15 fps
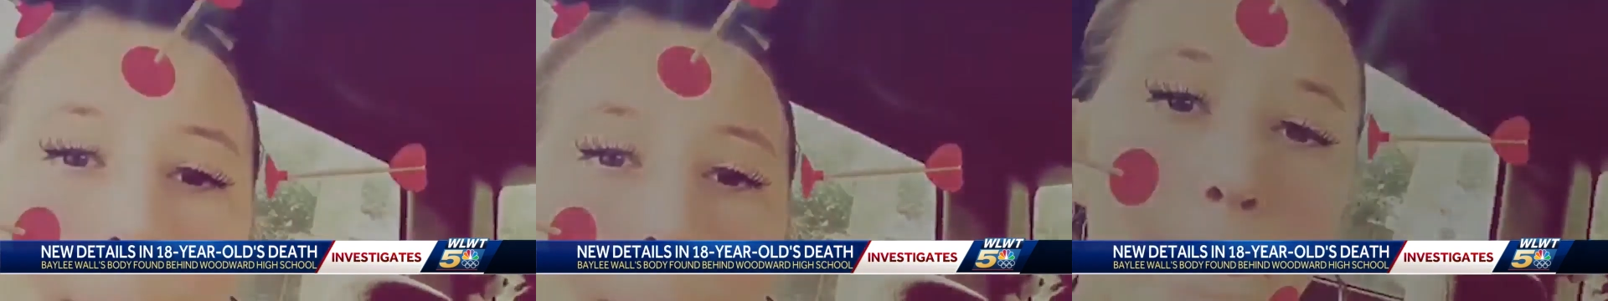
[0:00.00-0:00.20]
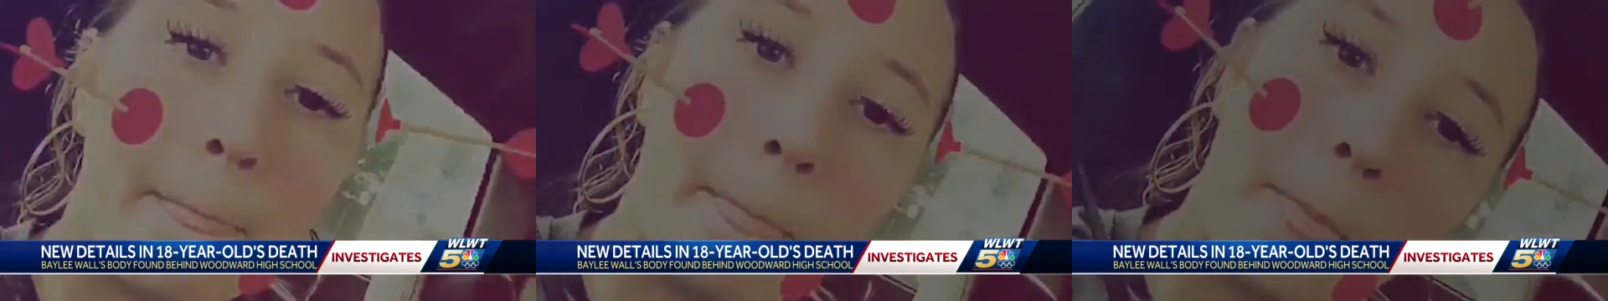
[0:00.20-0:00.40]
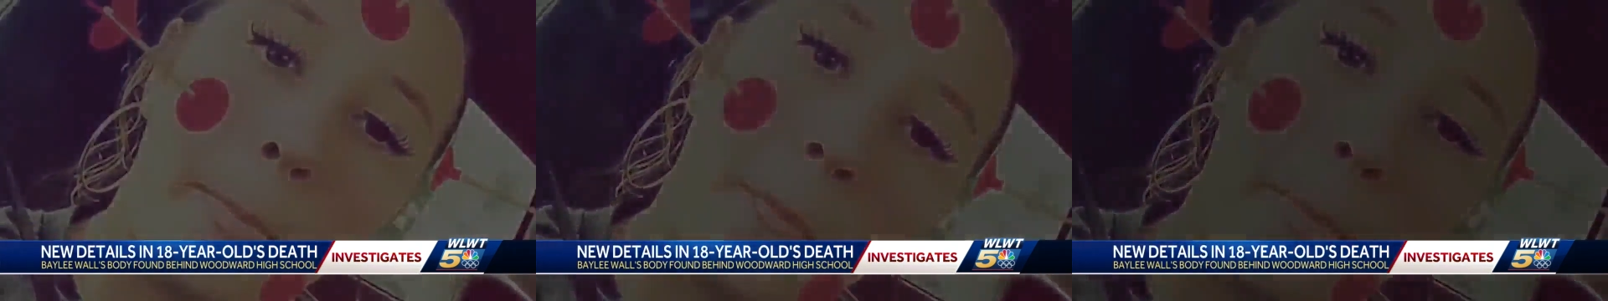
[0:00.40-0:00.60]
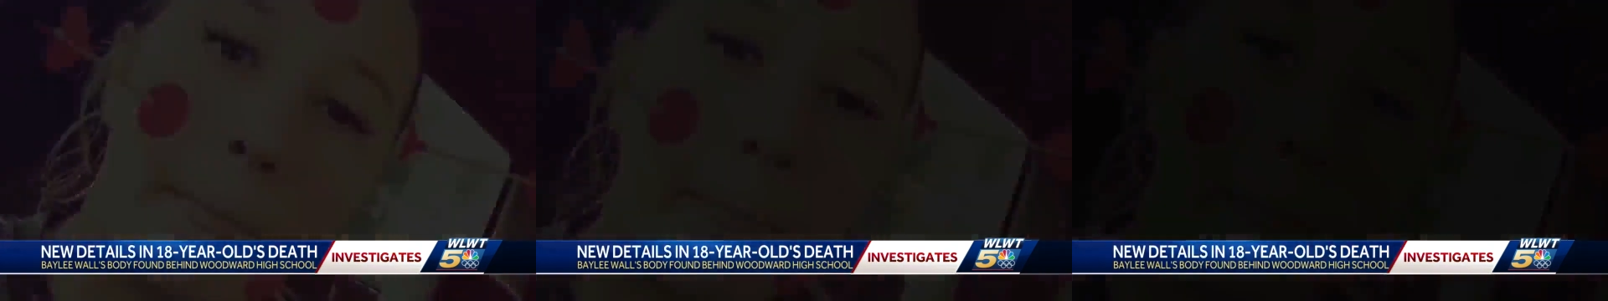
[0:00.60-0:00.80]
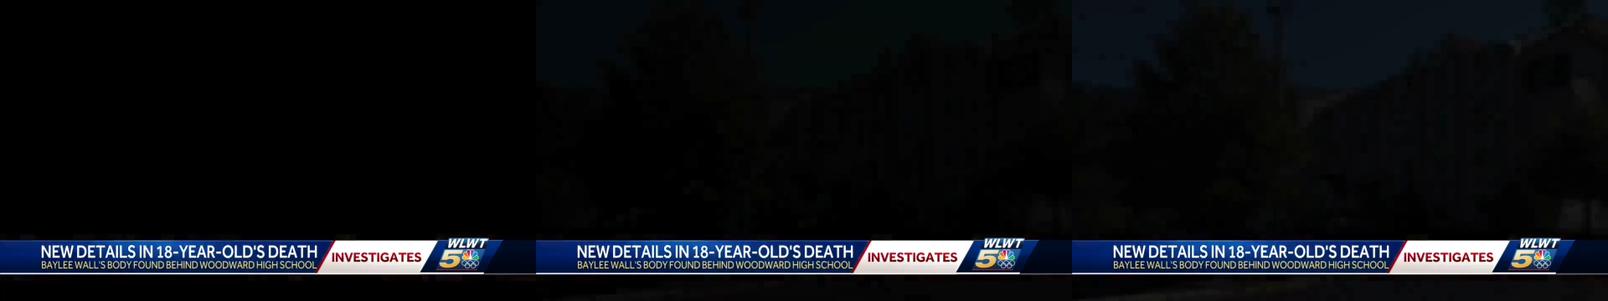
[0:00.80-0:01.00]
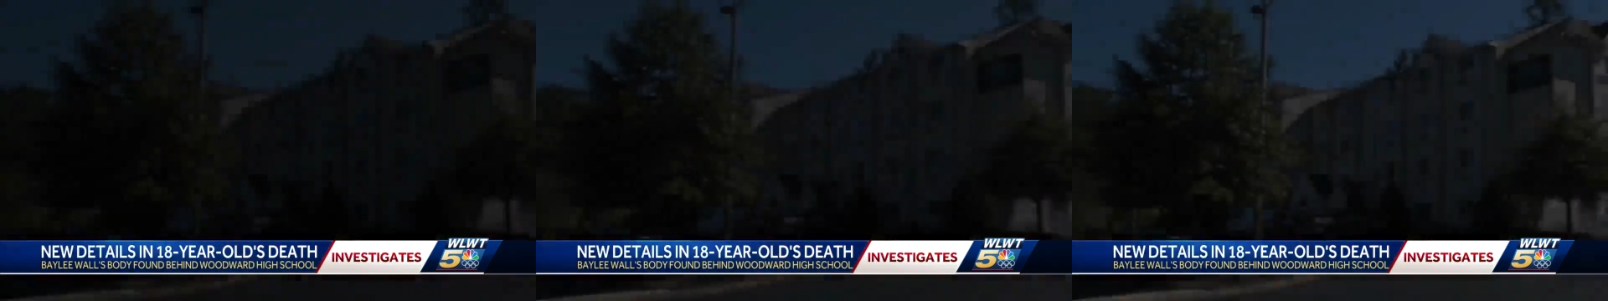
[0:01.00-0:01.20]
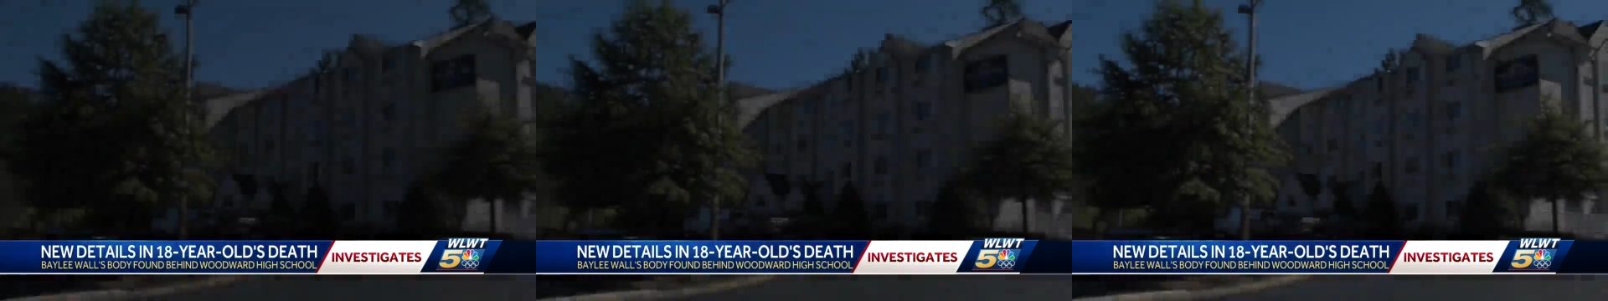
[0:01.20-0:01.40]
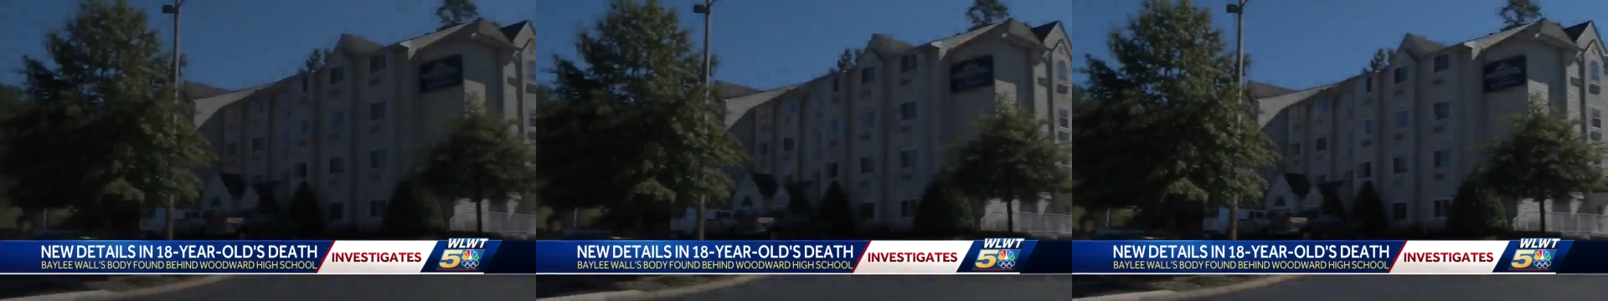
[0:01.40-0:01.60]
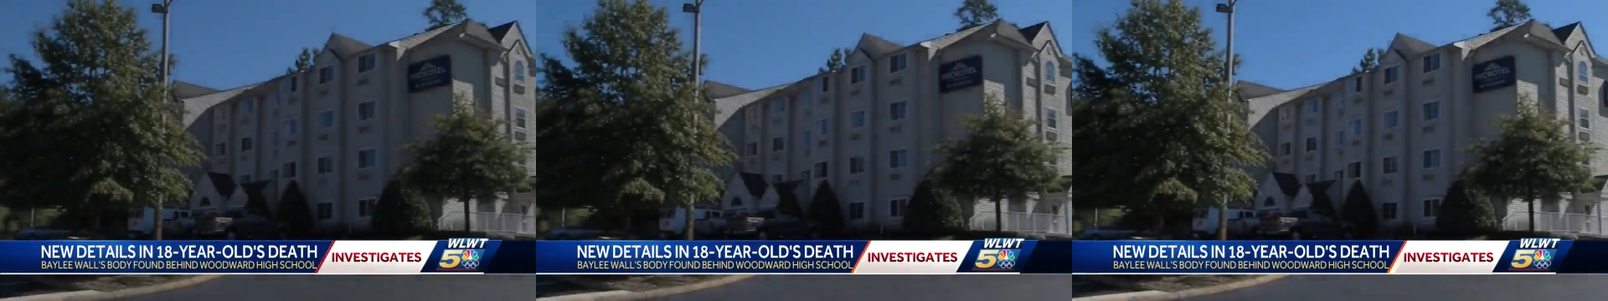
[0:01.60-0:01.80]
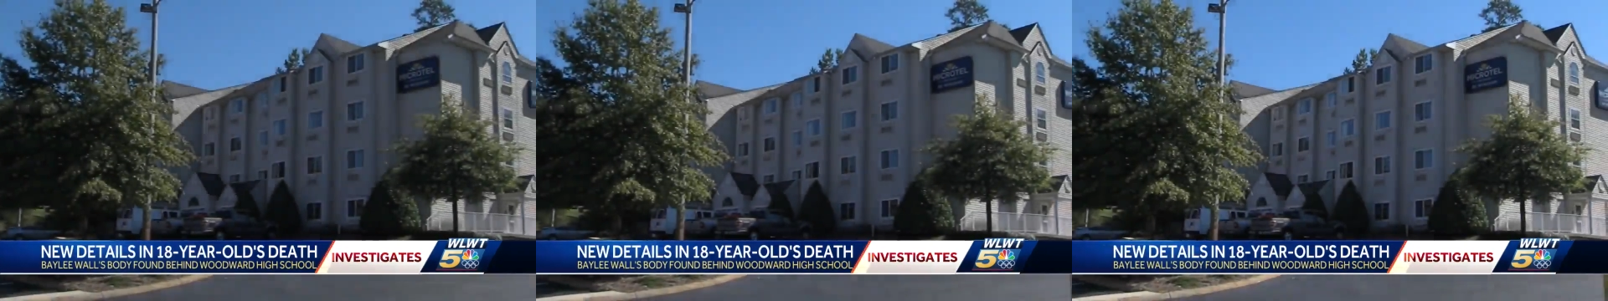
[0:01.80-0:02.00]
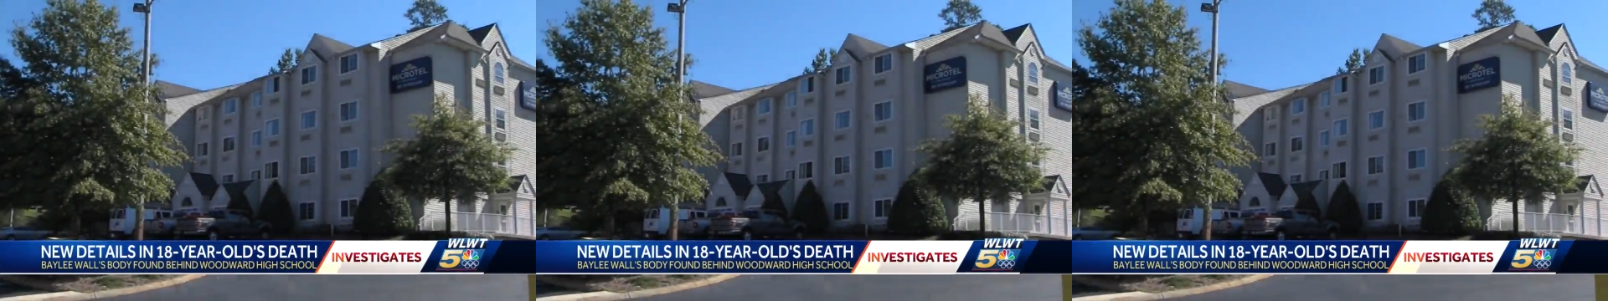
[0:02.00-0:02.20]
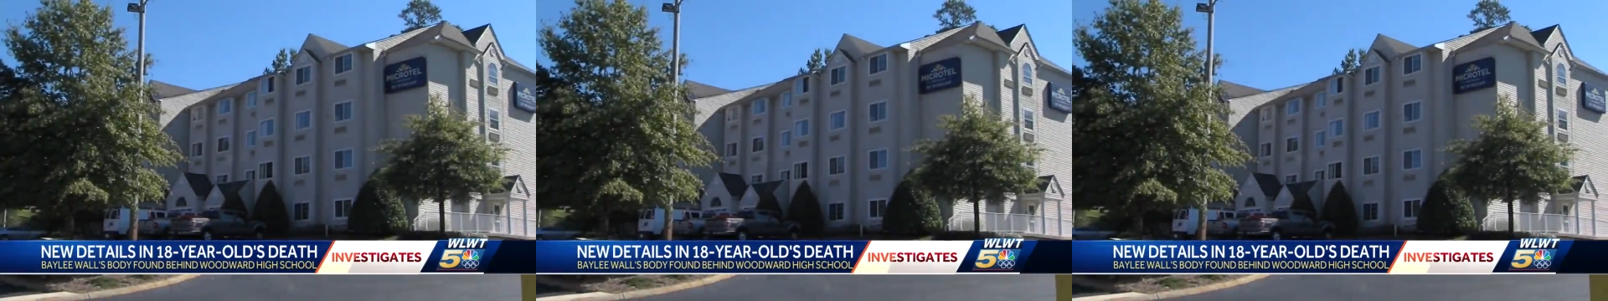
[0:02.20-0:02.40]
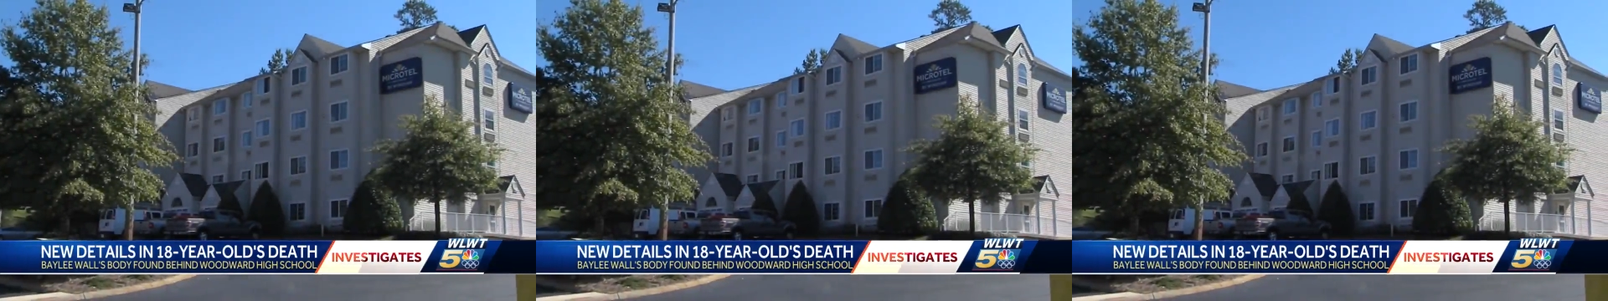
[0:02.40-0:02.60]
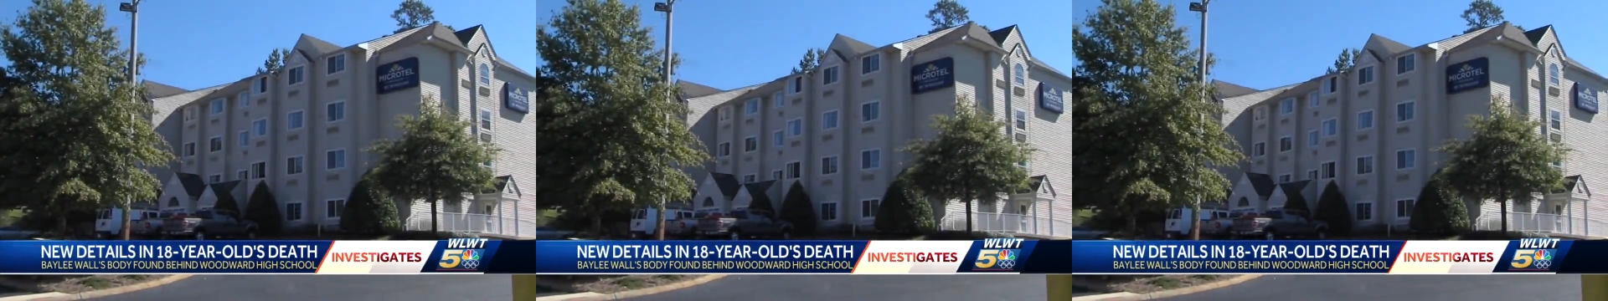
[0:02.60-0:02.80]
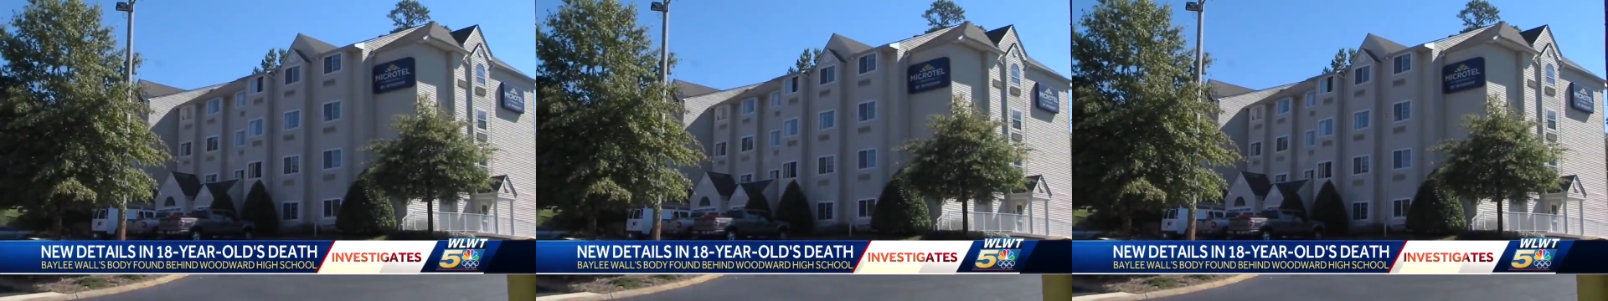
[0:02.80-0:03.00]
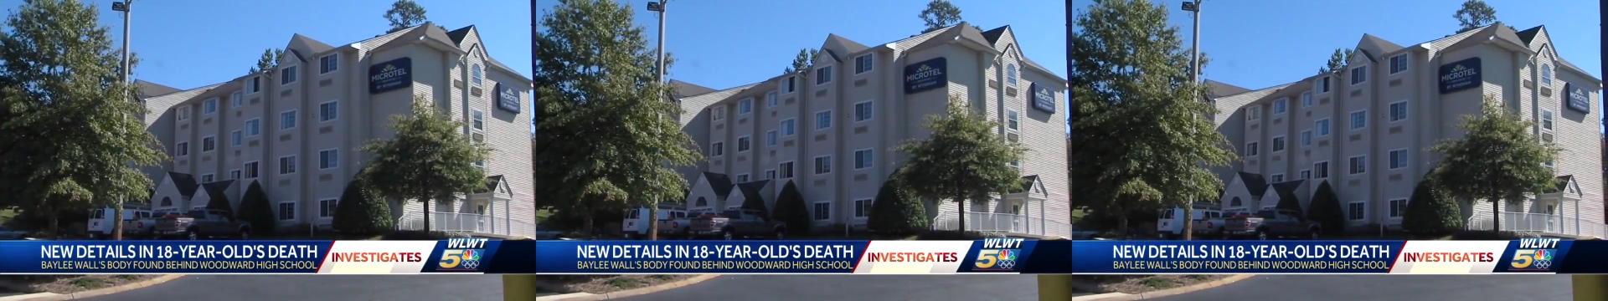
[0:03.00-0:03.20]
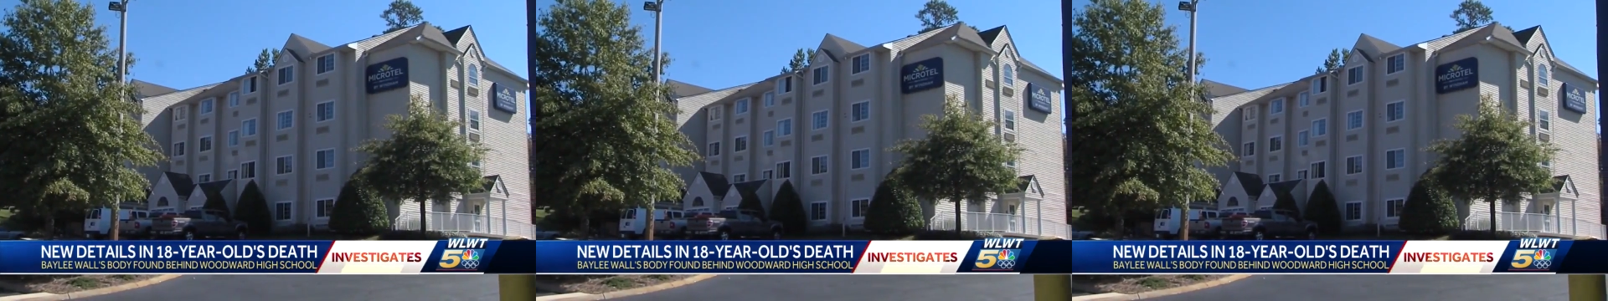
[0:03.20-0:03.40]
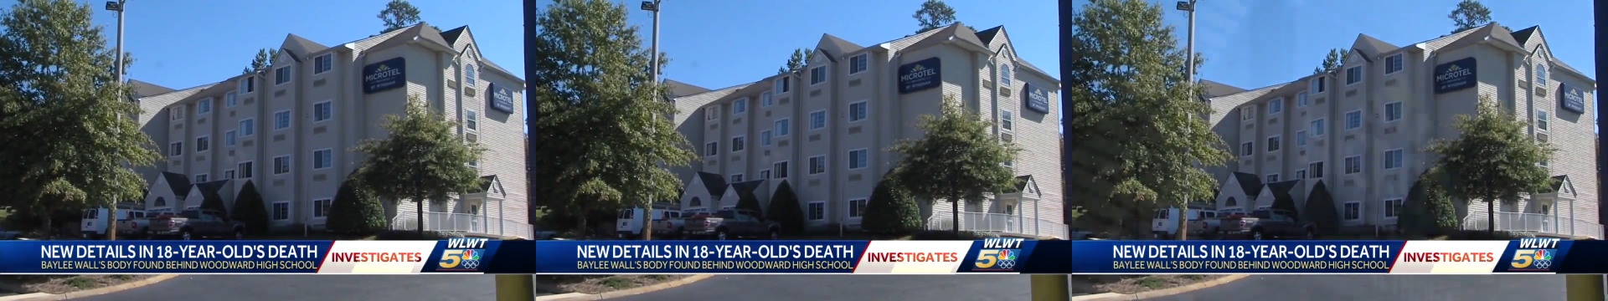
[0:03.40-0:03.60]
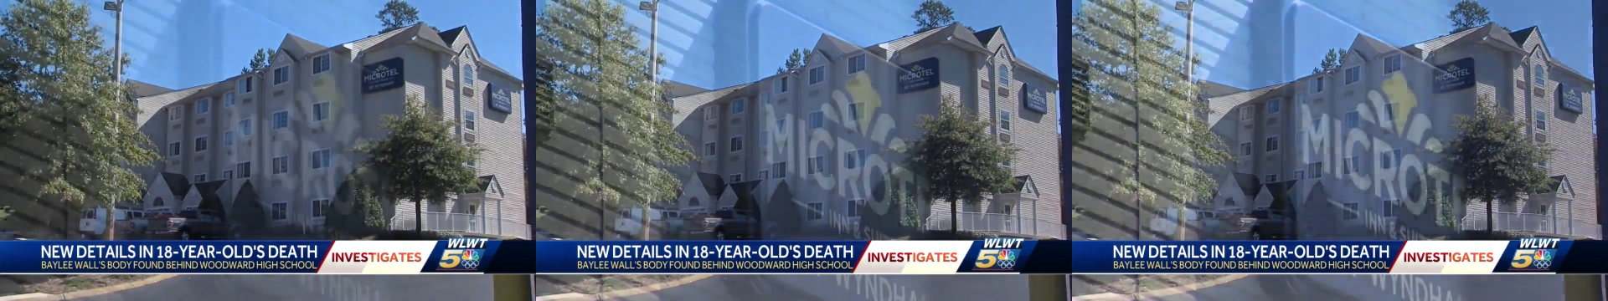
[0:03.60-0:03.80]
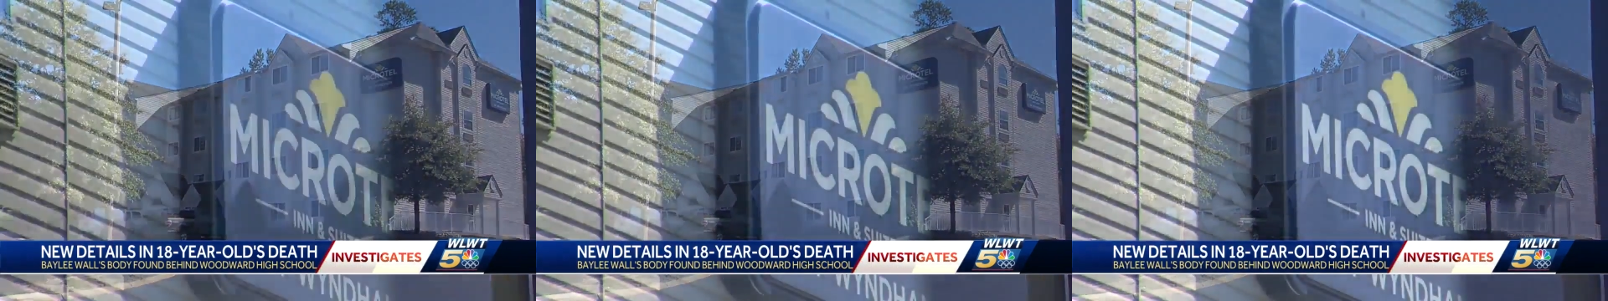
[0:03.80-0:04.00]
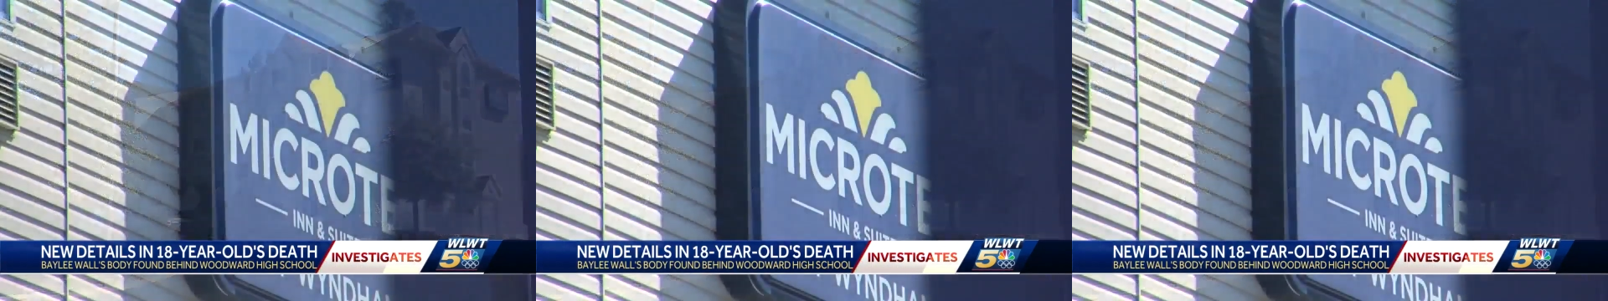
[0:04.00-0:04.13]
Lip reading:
Nobody's mouth can be seen.